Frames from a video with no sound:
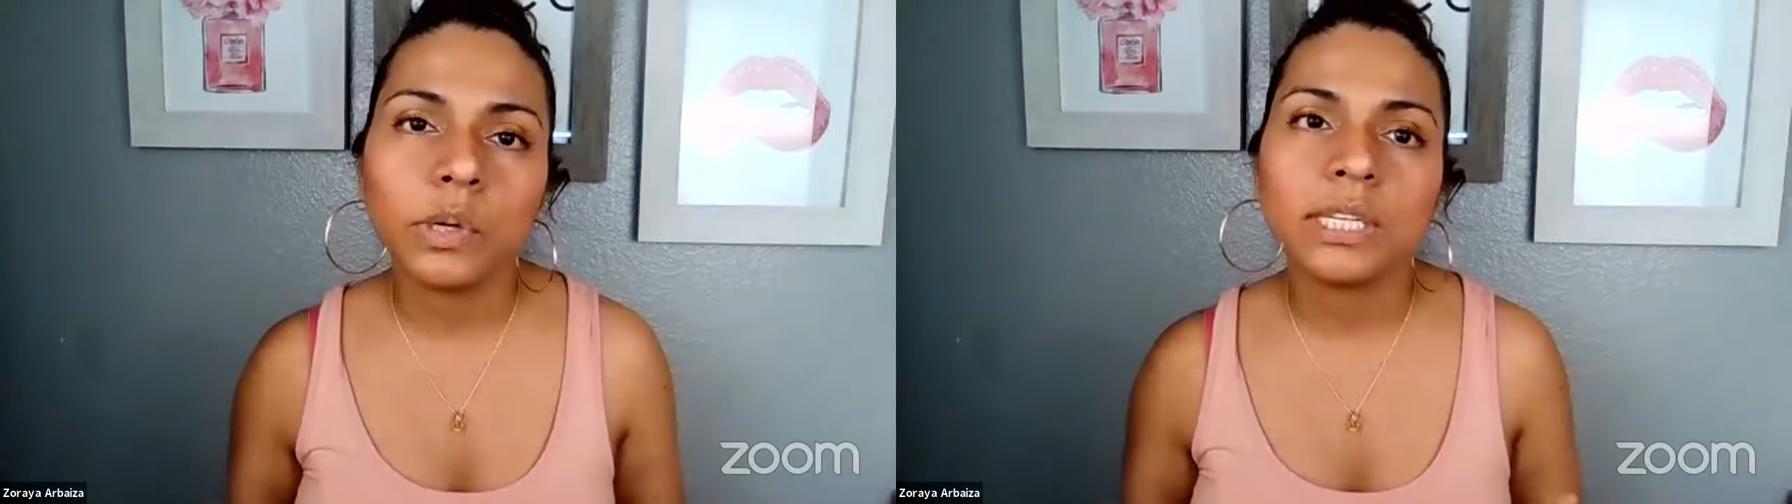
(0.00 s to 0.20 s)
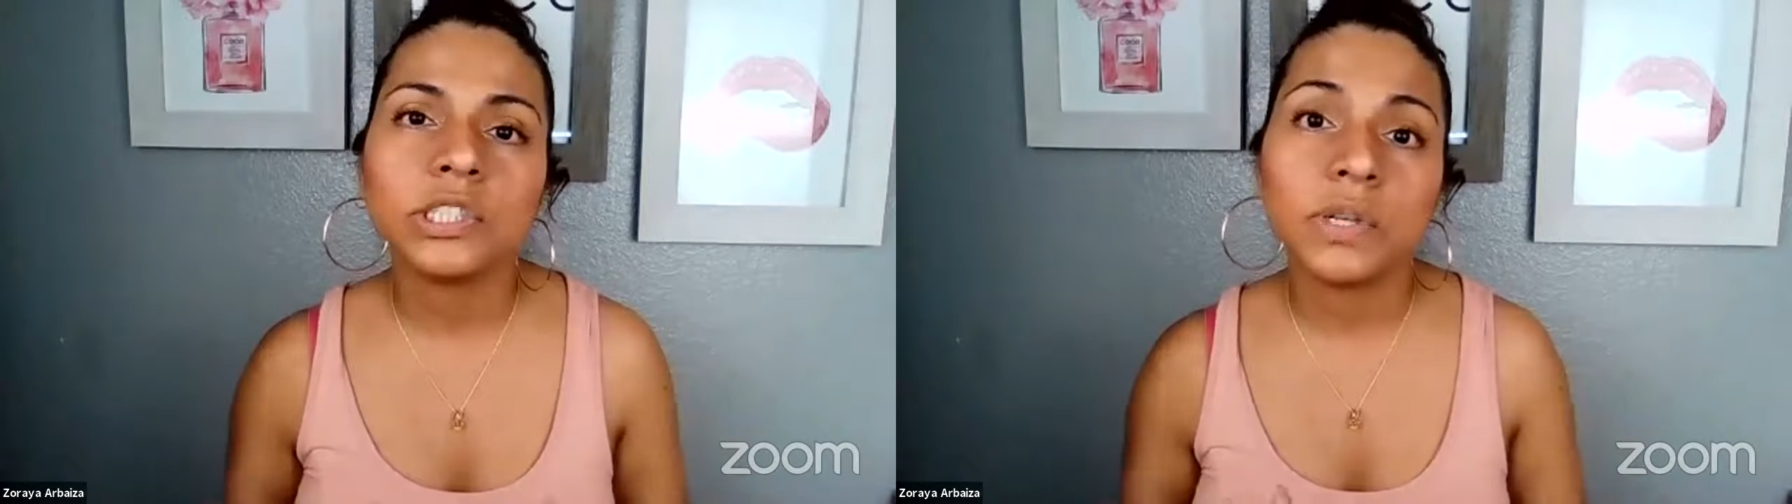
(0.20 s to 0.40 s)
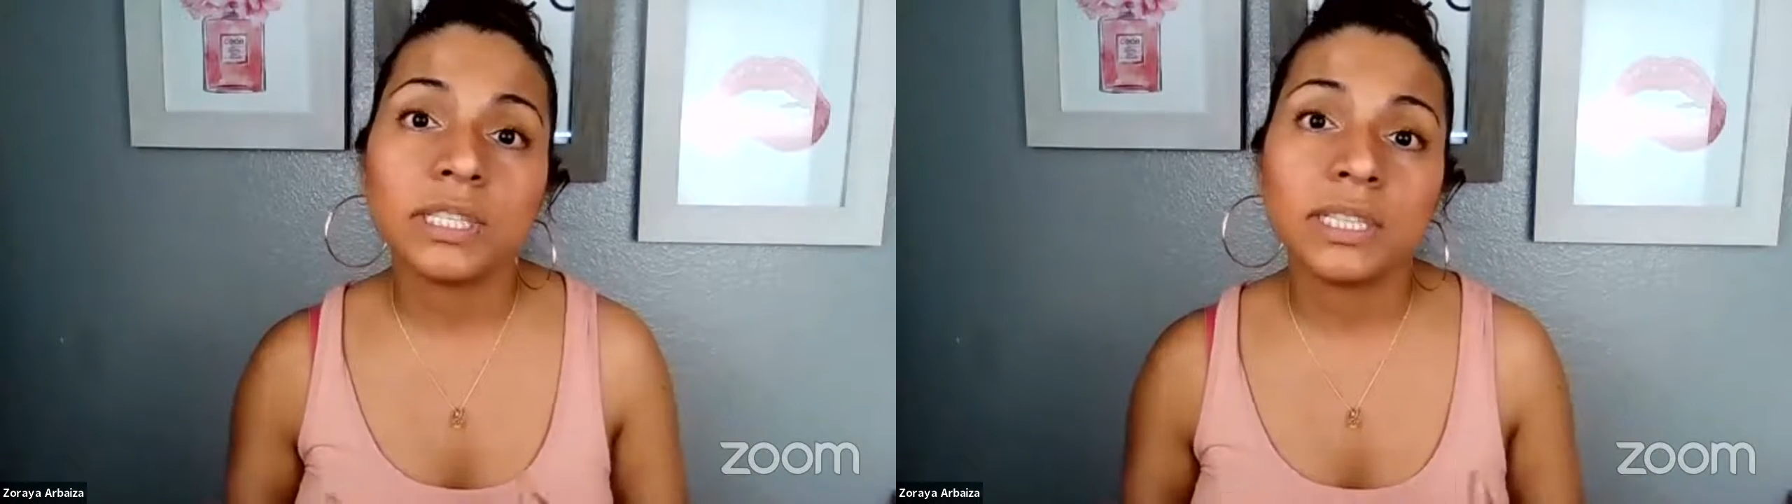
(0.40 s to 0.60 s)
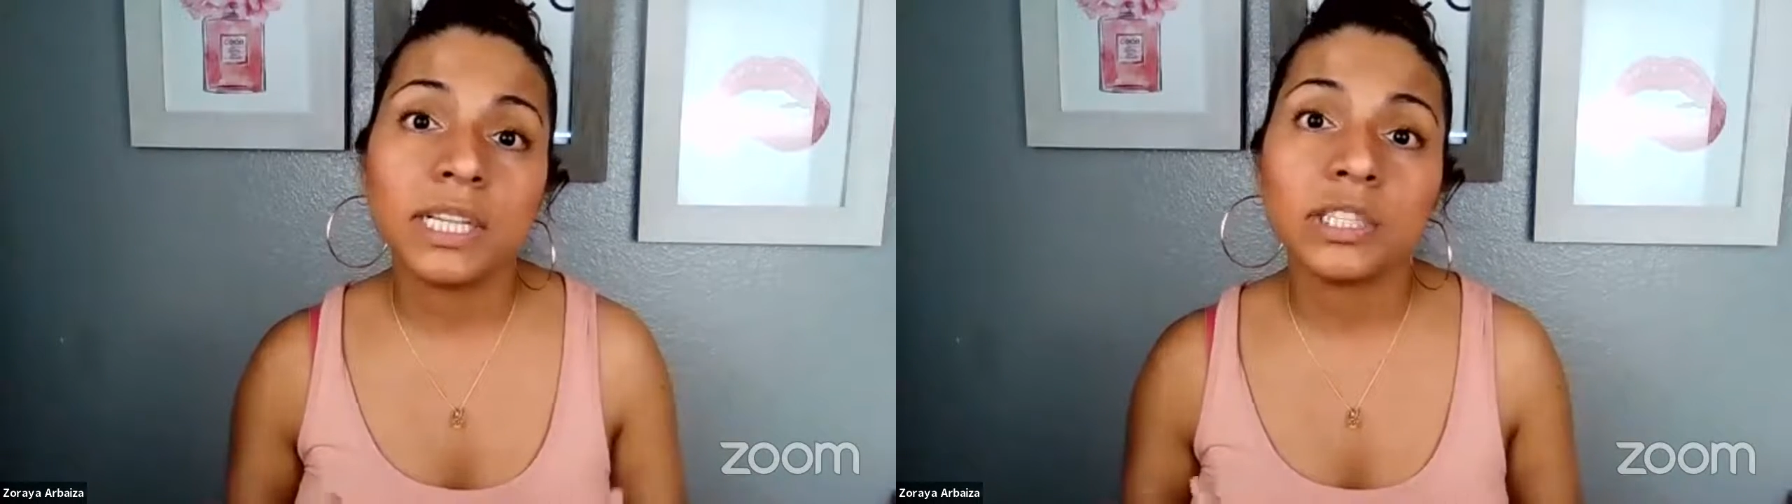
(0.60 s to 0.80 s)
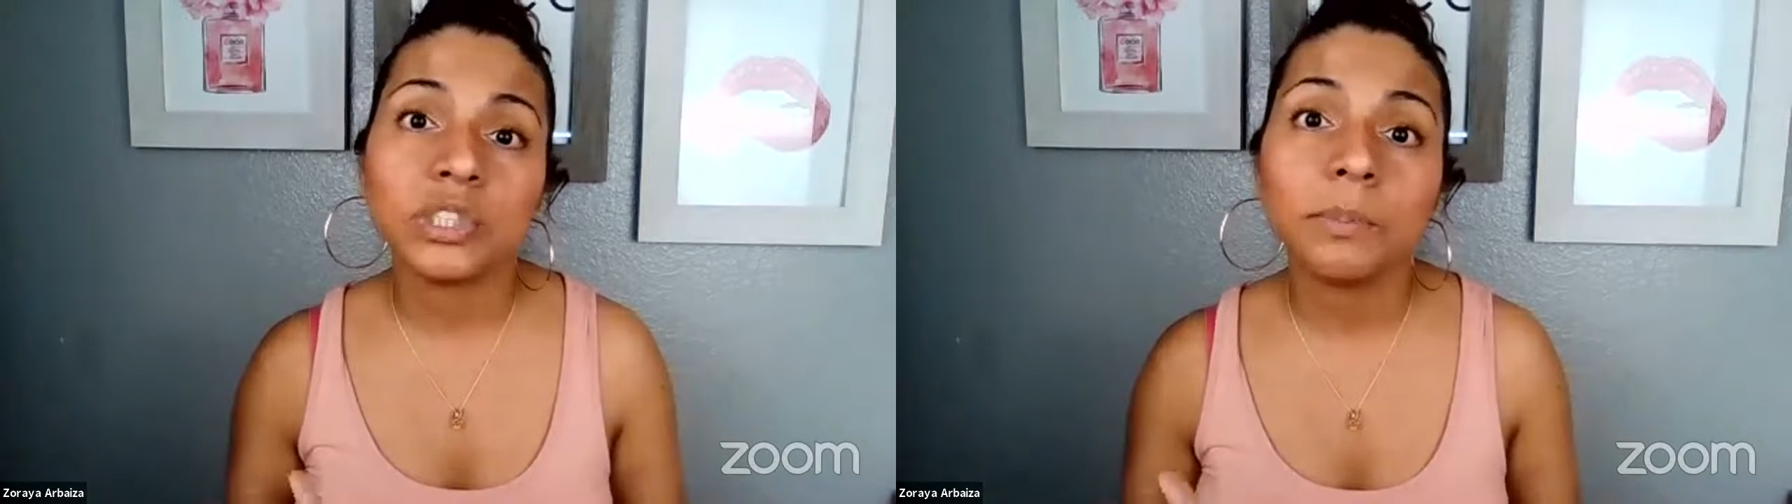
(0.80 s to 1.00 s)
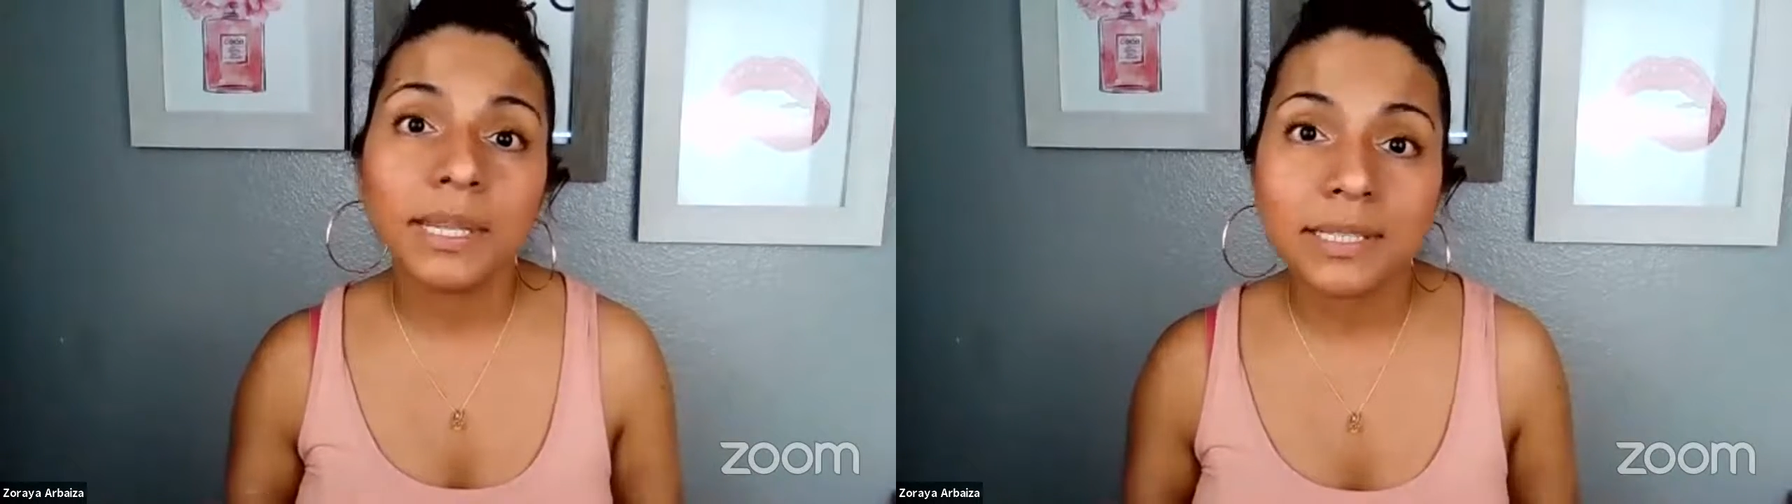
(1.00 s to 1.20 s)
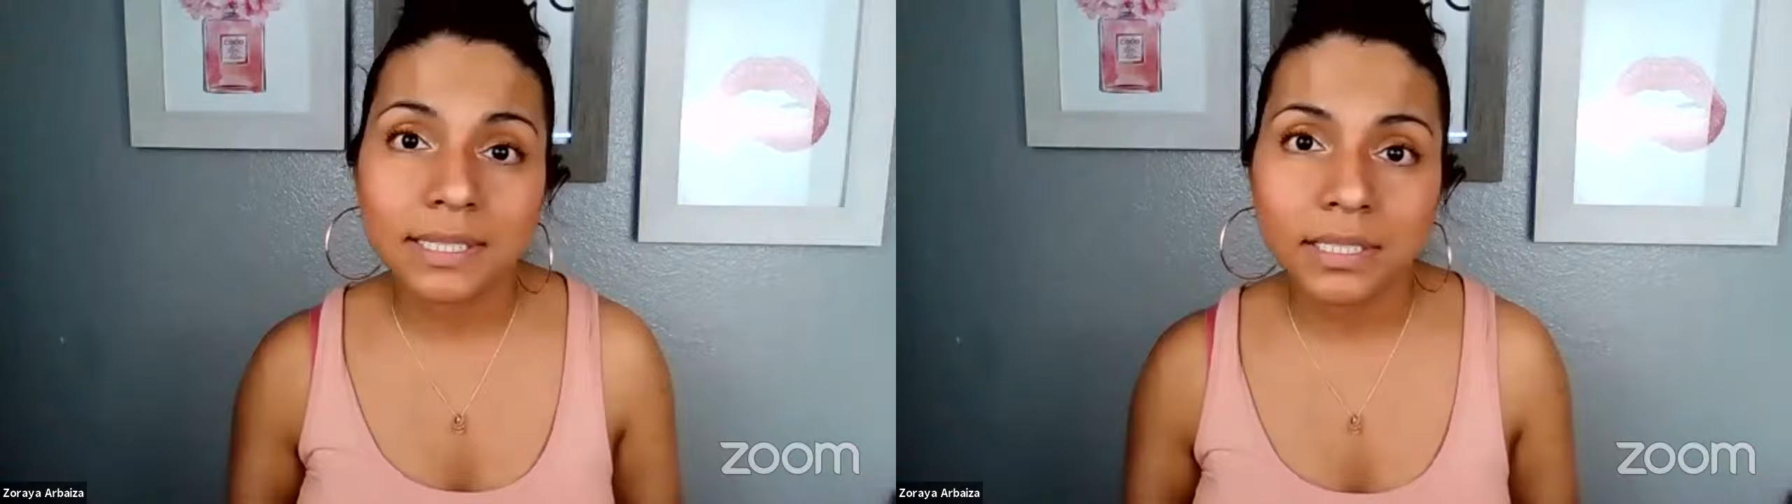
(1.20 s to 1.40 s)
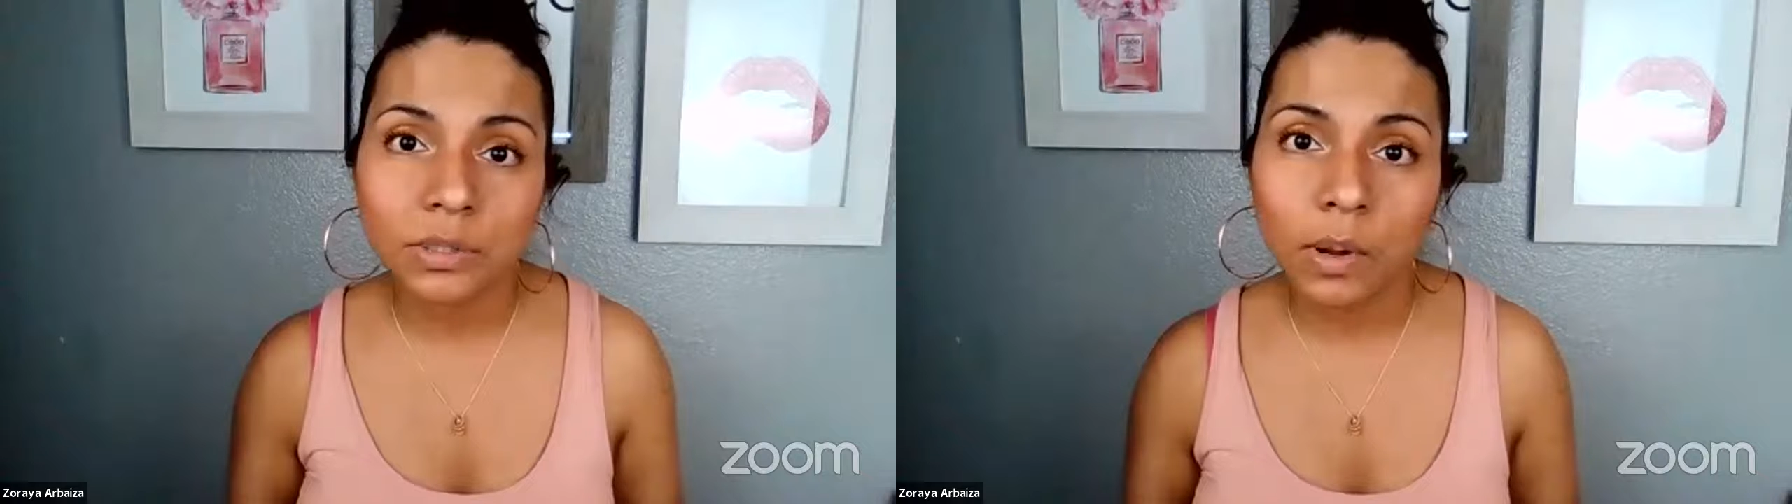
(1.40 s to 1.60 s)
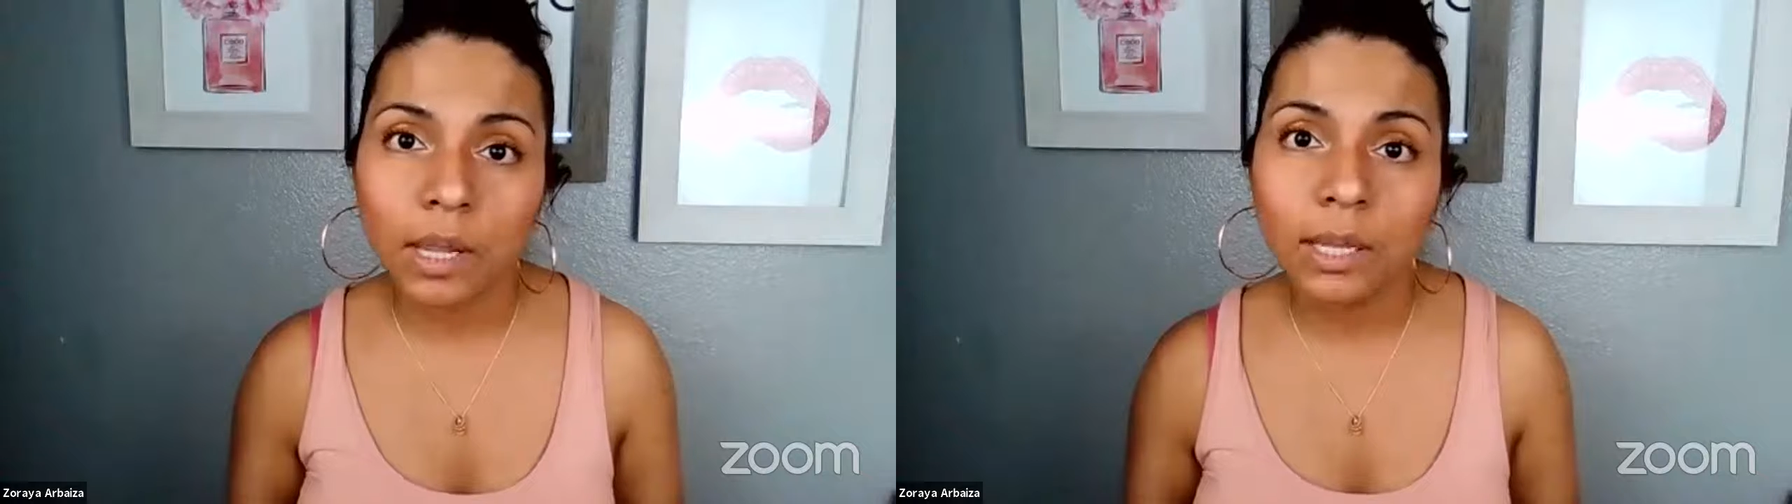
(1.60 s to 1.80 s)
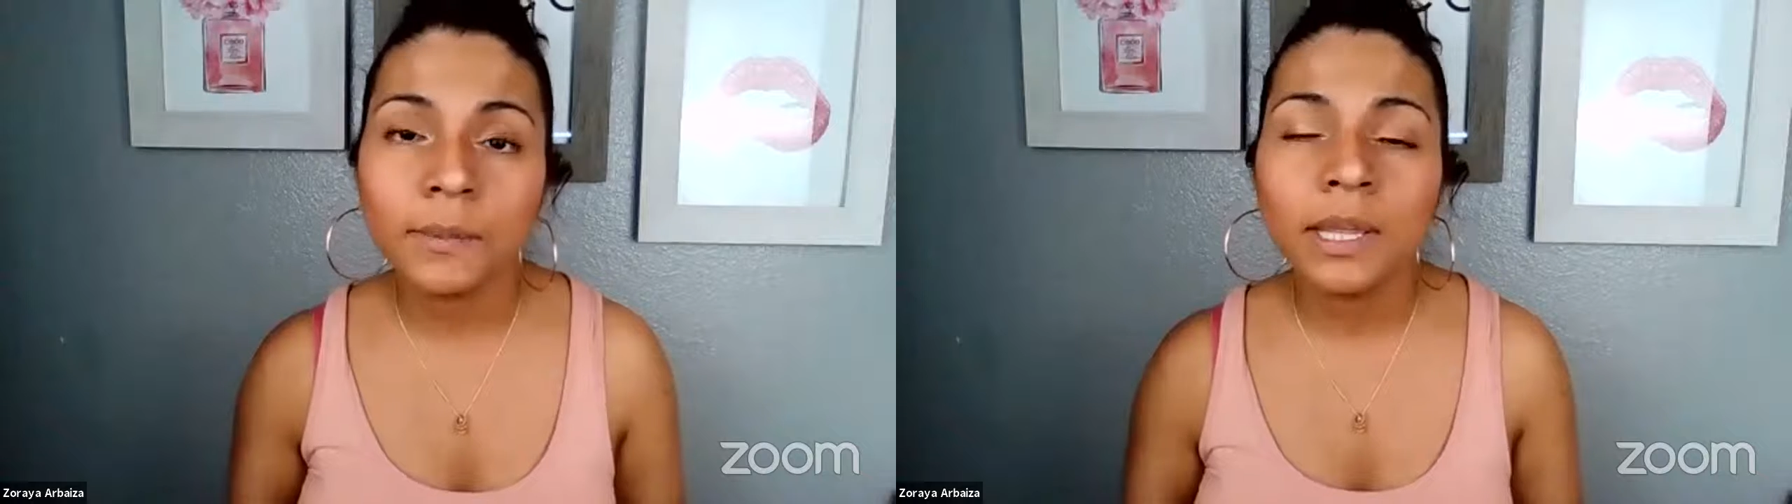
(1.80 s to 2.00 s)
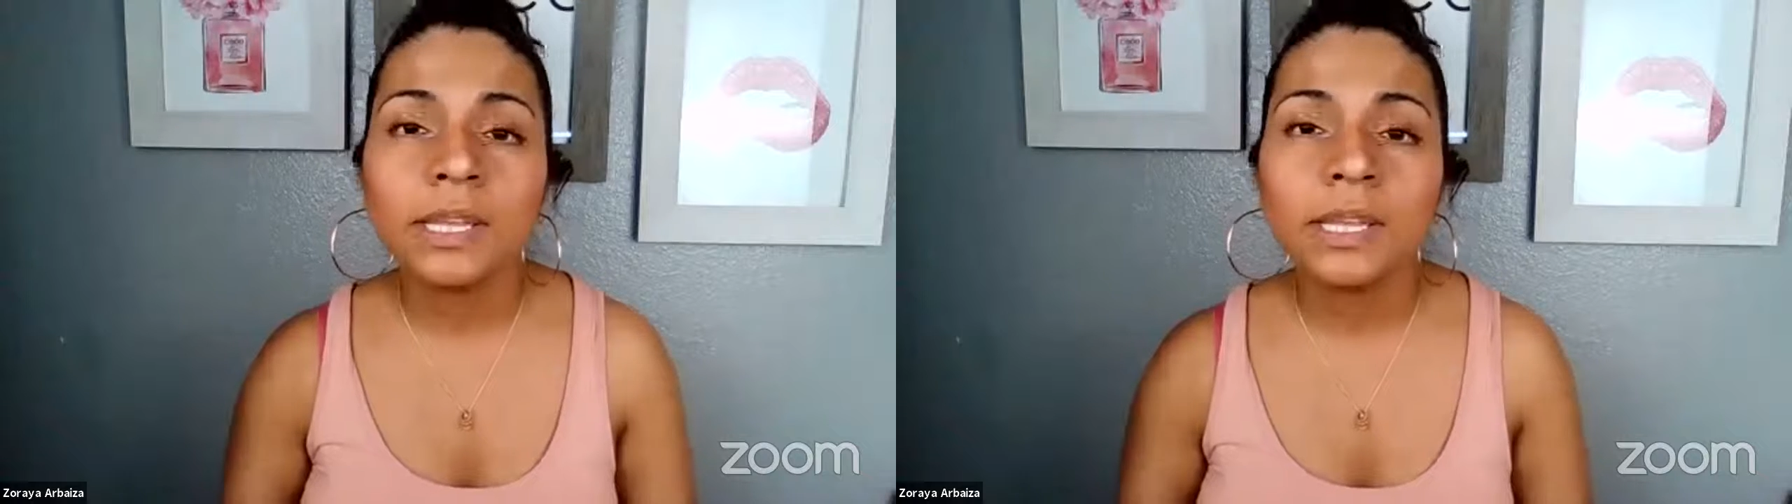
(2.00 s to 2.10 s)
interested in your business, right?